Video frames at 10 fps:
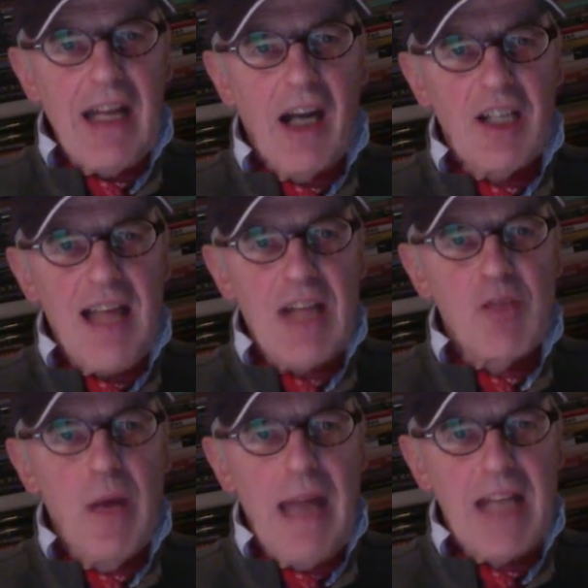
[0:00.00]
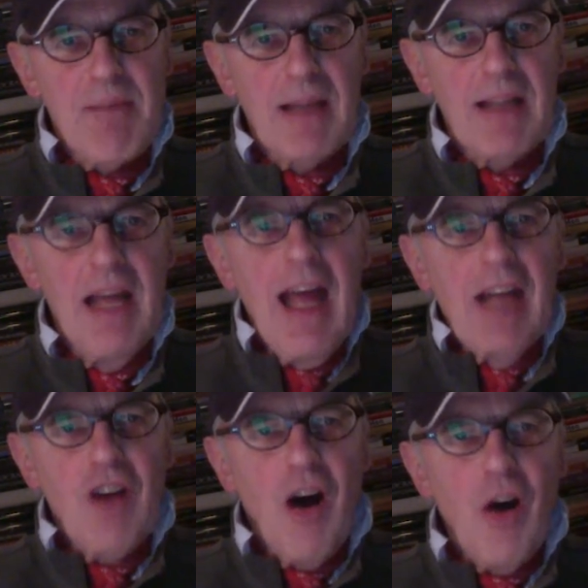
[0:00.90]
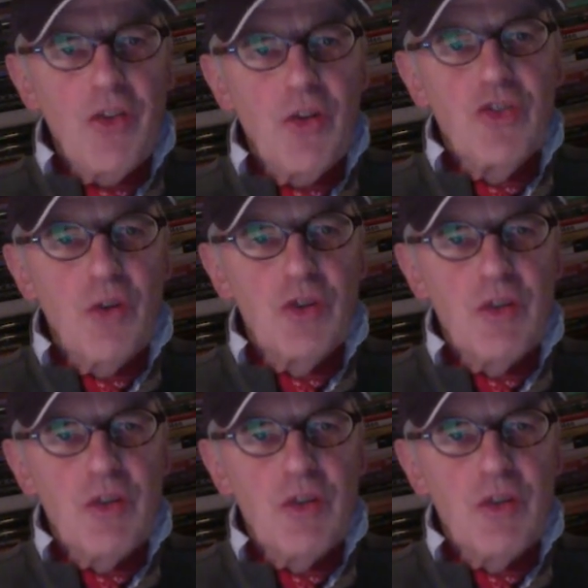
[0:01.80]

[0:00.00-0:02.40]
arts. That's one aspect. It's also social